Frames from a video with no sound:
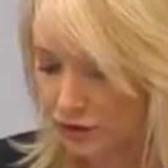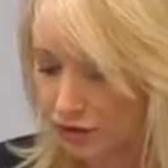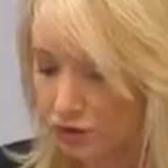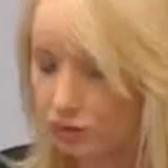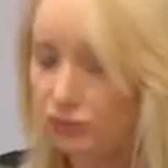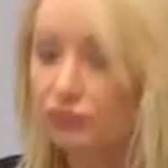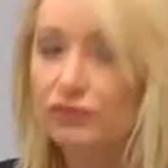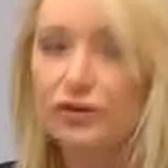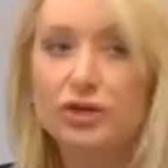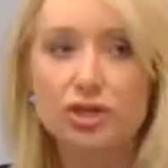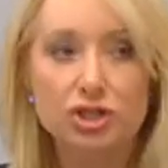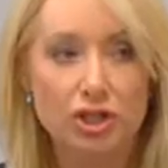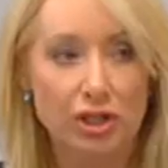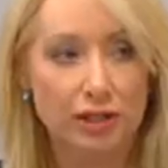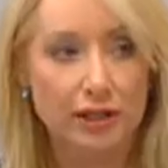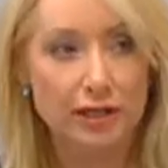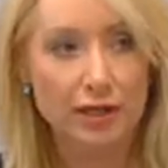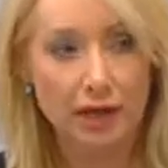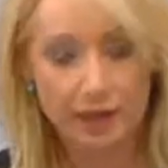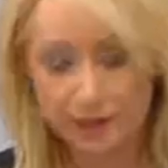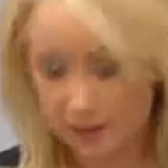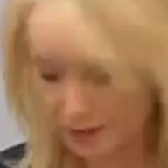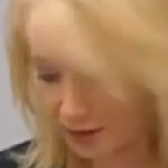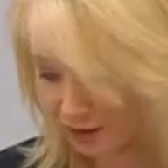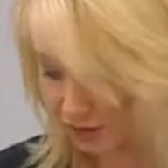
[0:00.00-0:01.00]
to visually
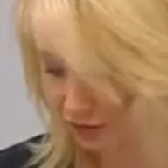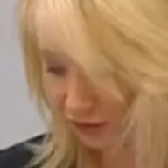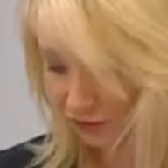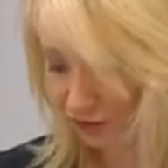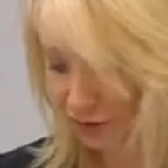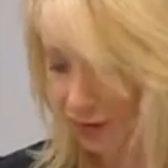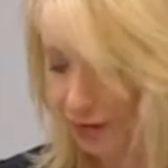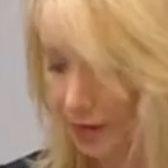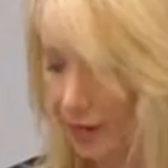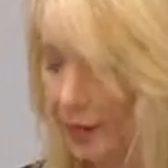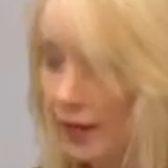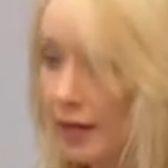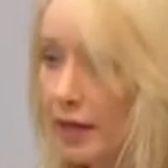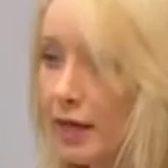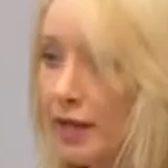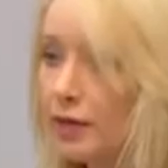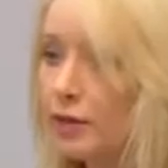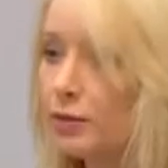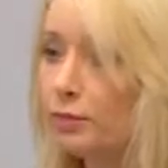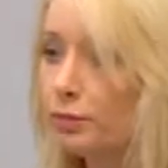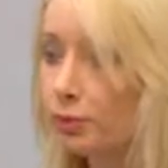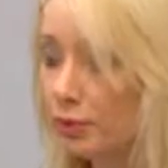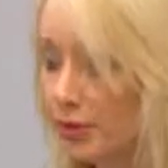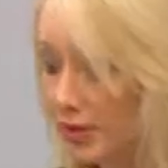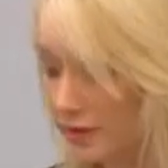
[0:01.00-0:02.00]
identify
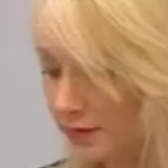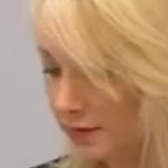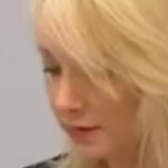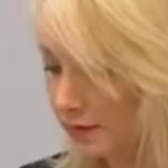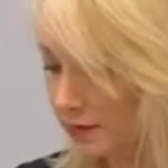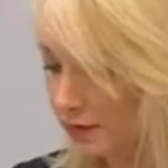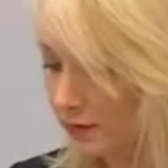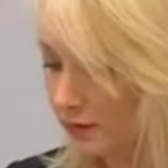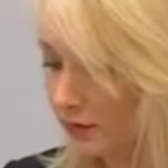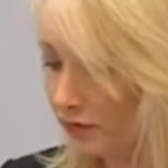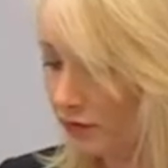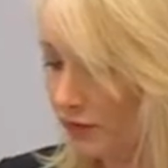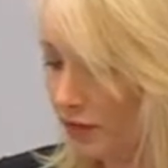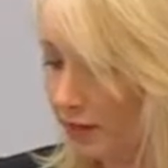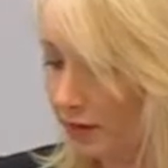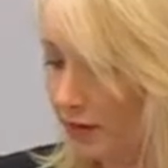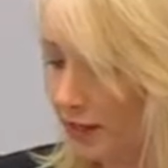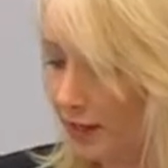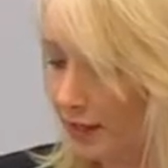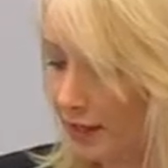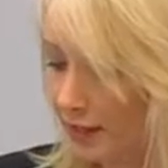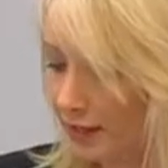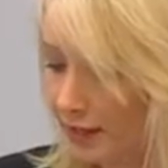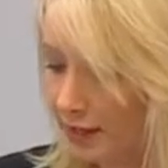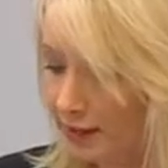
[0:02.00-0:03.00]
the presence of
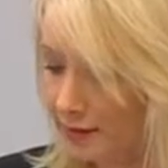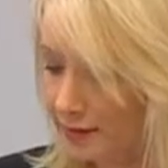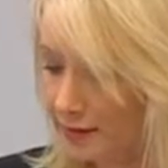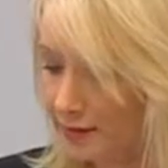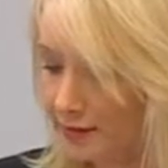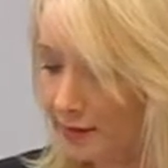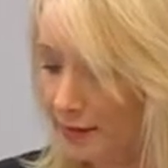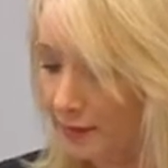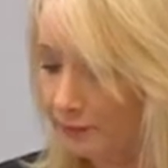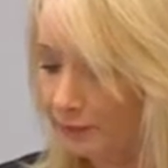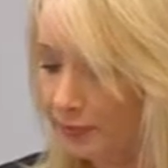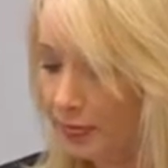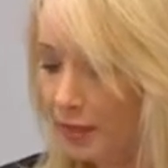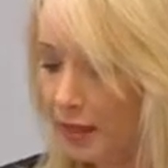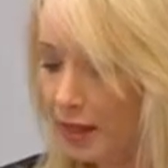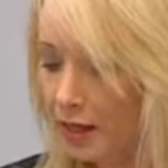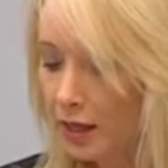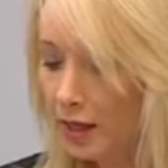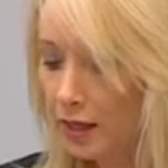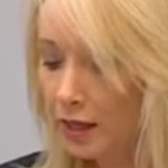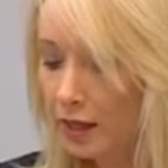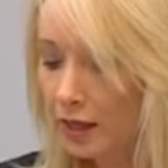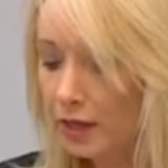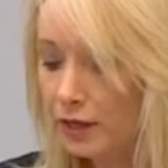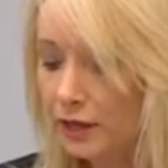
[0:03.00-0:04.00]
ovarian cancer.
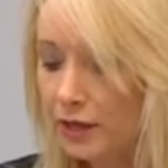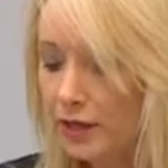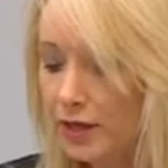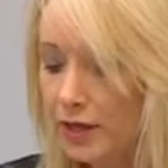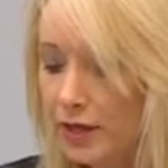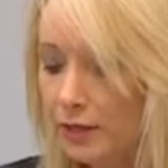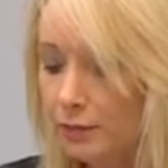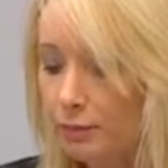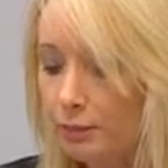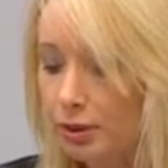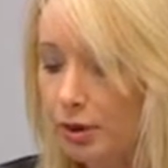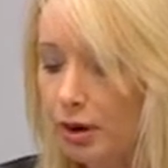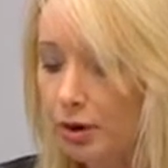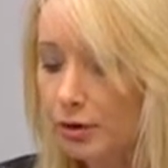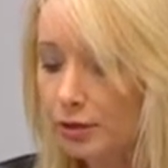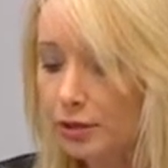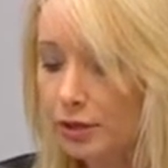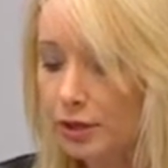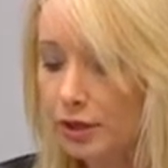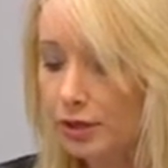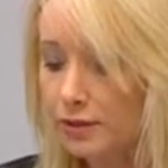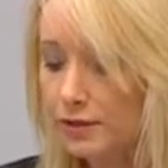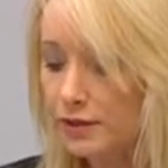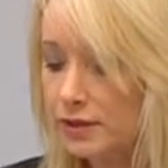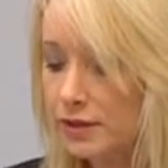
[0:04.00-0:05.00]
The
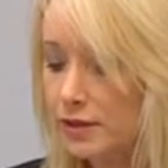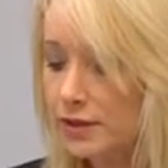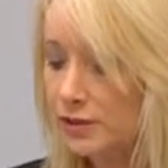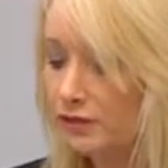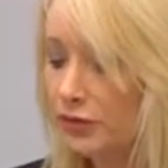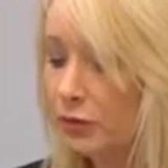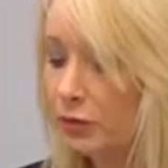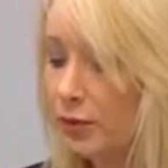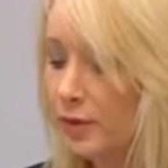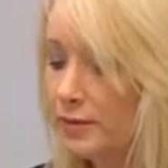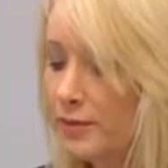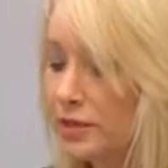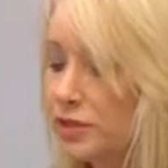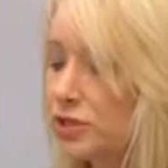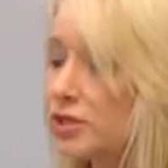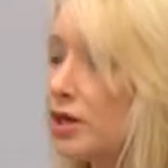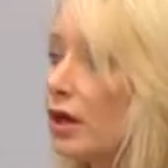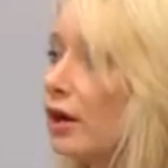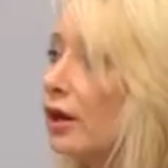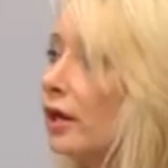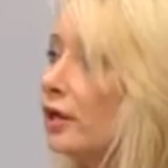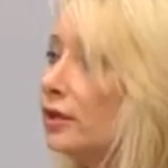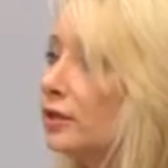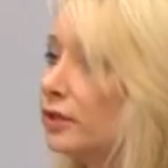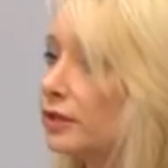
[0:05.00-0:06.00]
prognosis for women
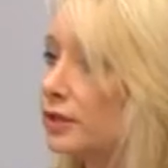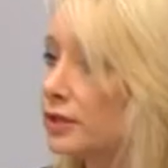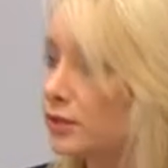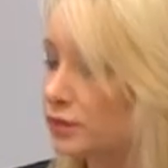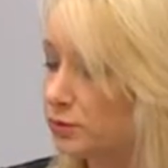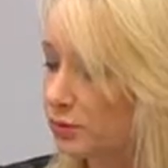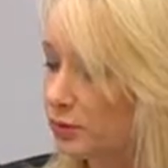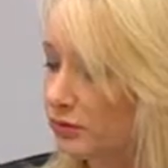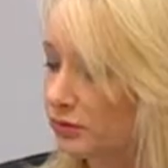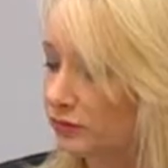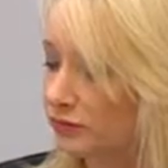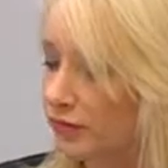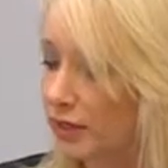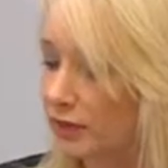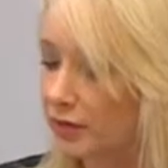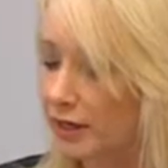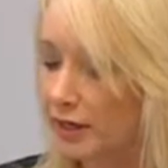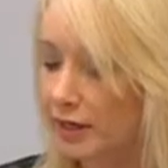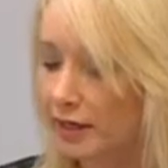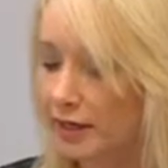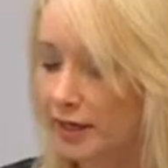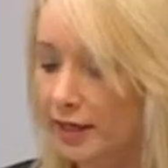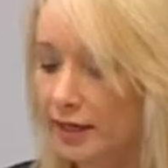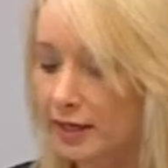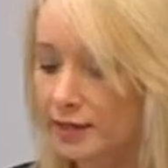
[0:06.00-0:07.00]
diagnosed with
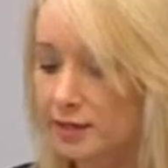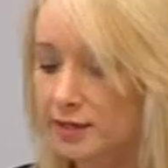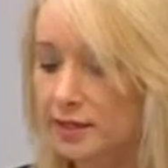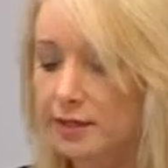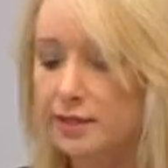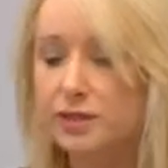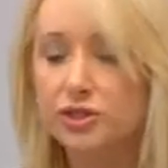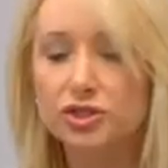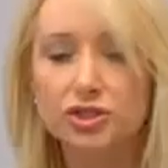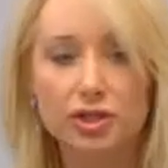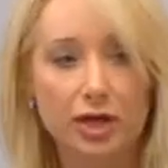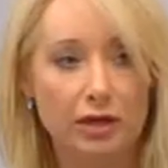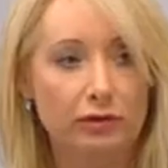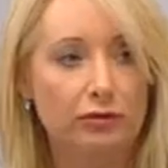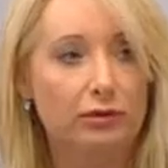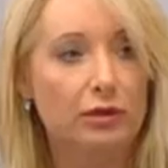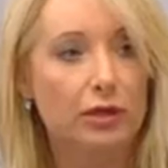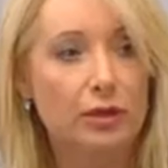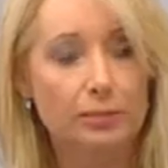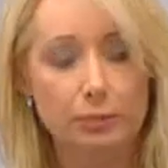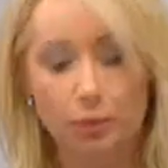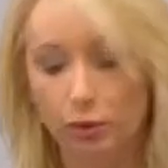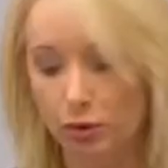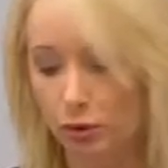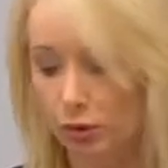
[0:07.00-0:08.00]
ovarian cancer is
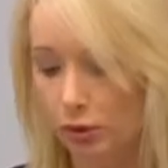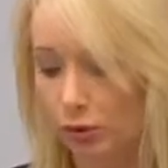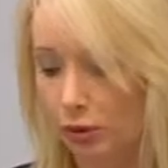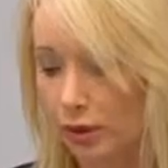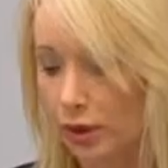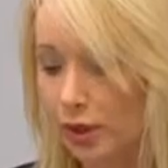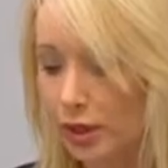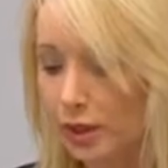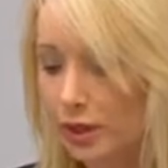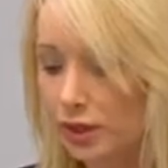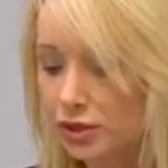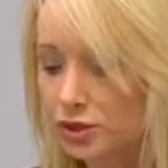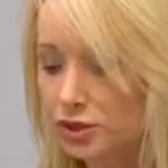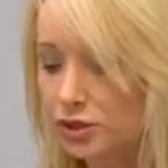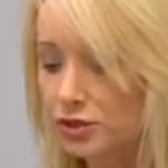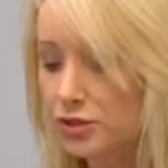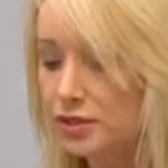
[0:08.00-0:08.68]
generally poor due